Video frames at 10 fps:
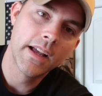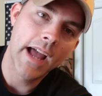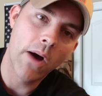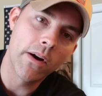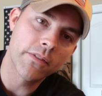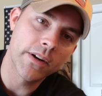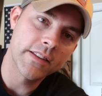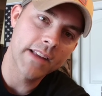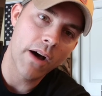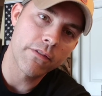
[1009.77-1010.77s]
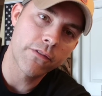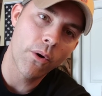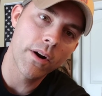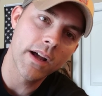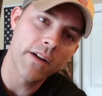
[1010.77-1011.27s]
However, it's out
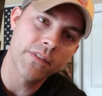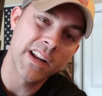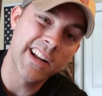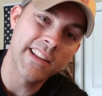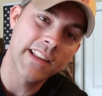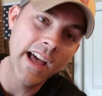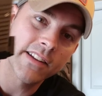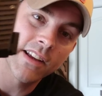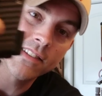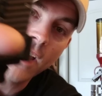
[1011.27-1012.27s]
far enough, and it does